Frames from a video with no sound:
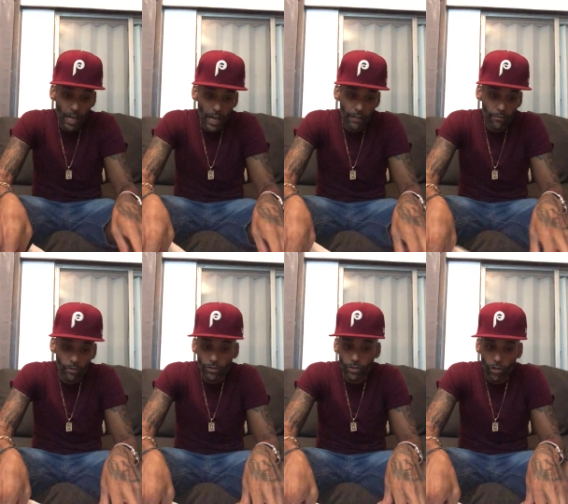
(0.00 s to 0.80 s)
I
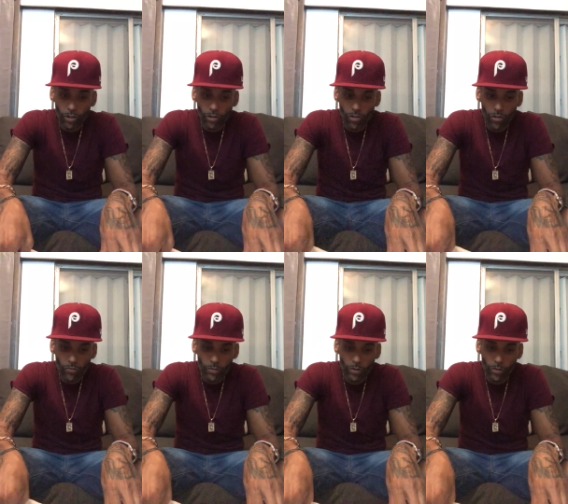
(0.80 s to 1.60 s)
first started
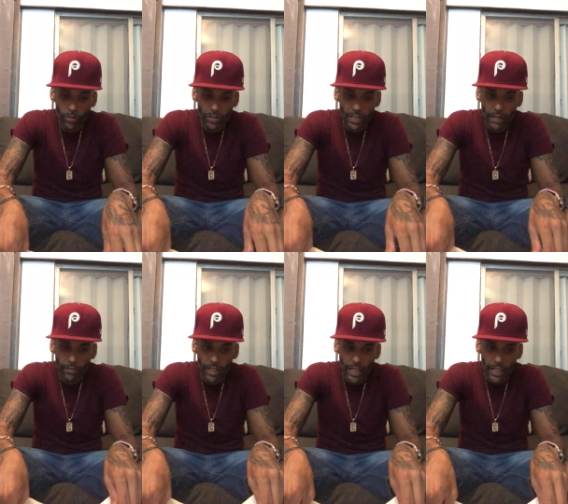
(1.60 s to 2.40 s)
off with doing
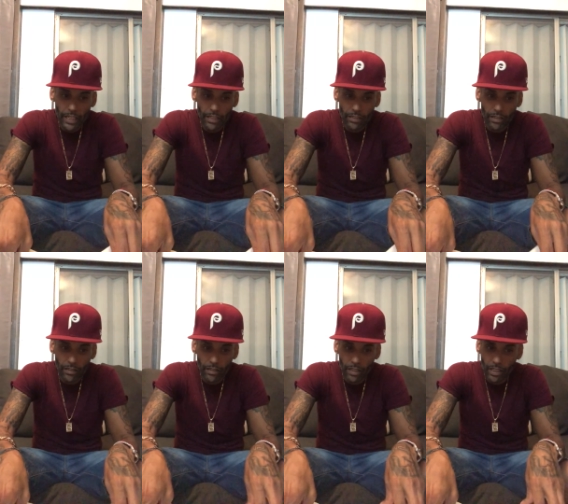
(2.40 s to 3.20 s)
7 days,
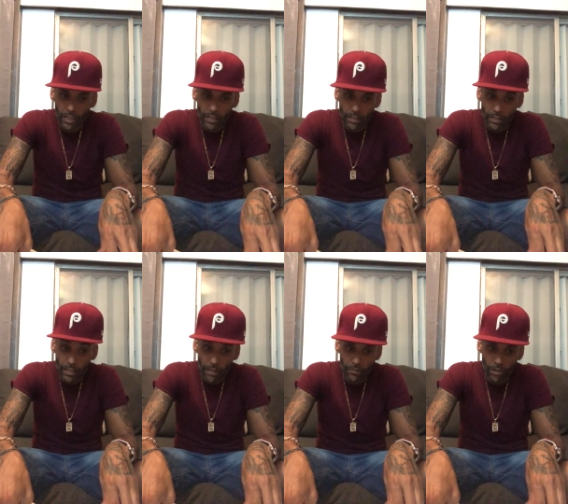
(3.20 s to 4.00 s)
and since
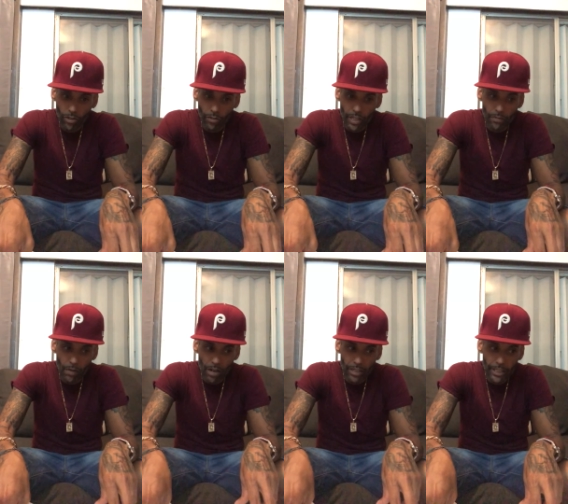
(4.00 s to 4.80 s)
I felt great
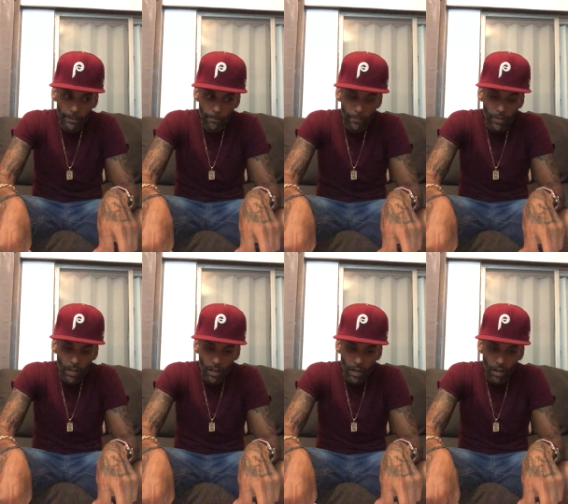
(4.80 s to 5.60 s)
about it,
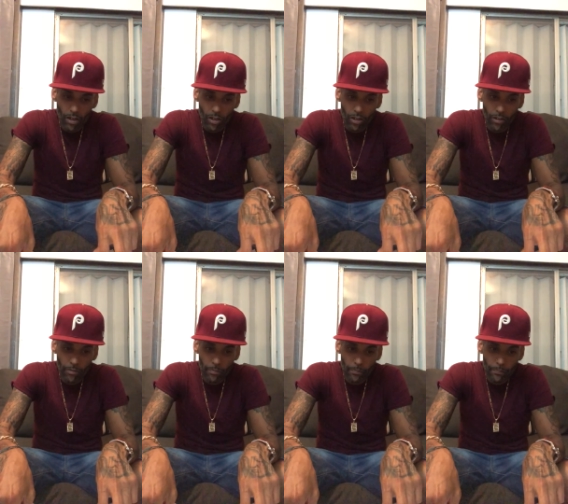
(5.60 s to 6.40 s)

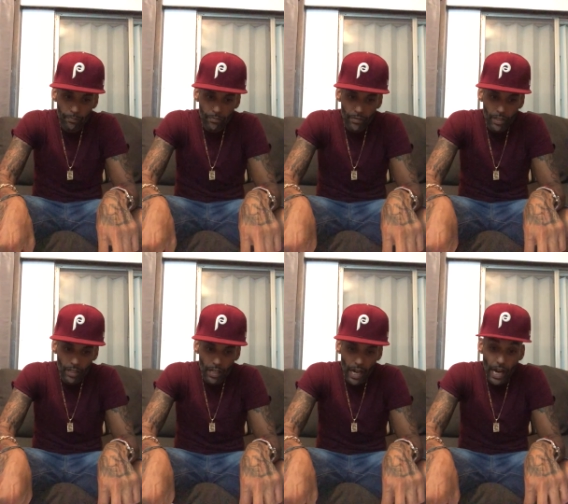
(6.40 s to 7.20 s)
um,
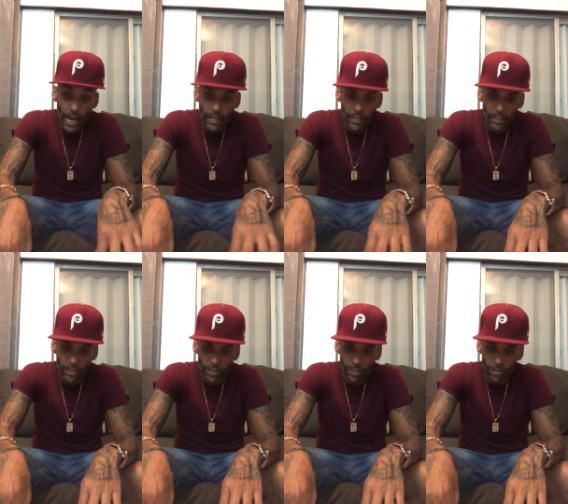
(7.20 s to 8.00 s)
I added
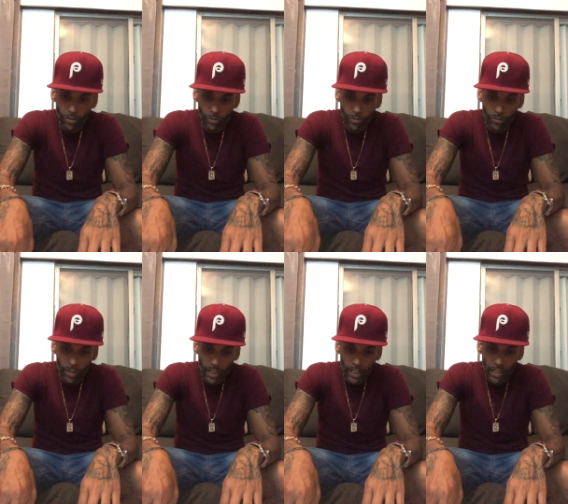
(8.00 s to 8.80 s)
an additional
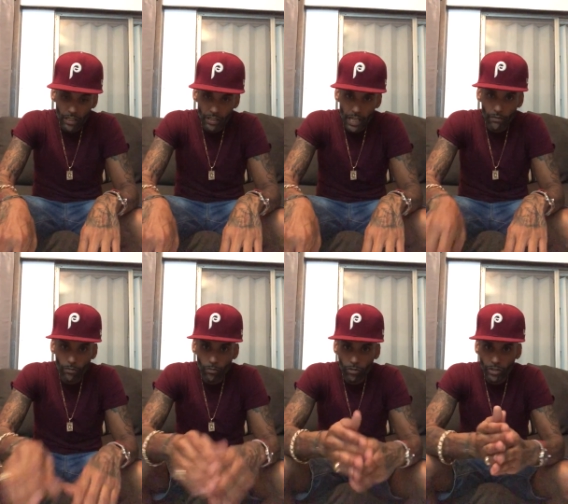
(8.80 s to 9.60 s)

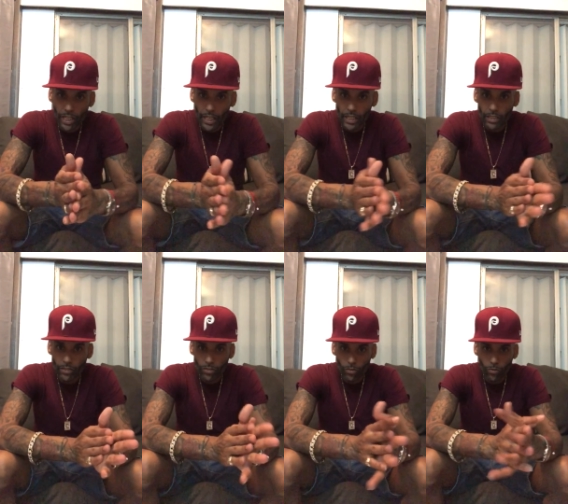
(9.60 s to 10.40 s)
7 more
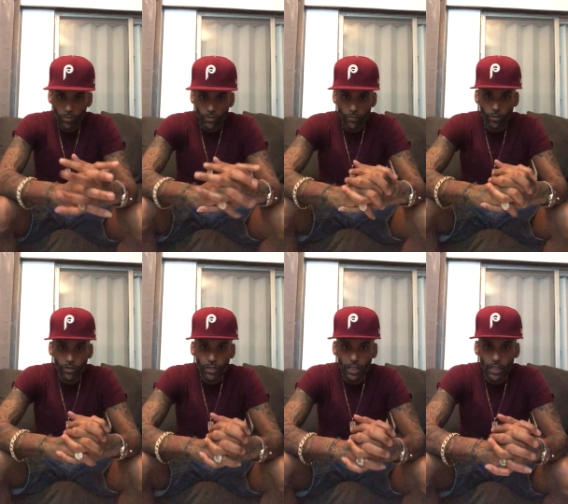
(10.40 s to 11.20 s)
days, so it was
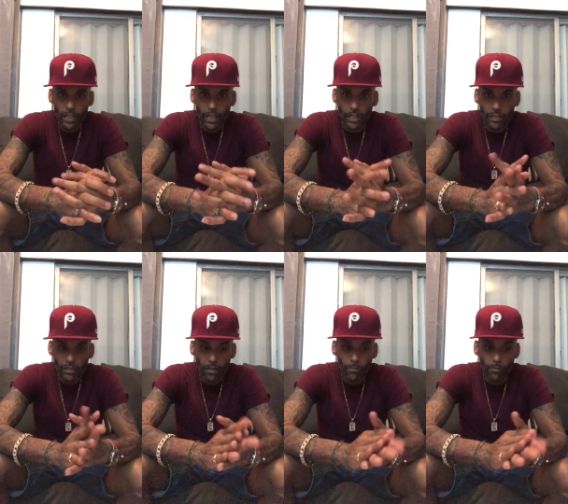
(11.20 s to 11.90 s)
14 days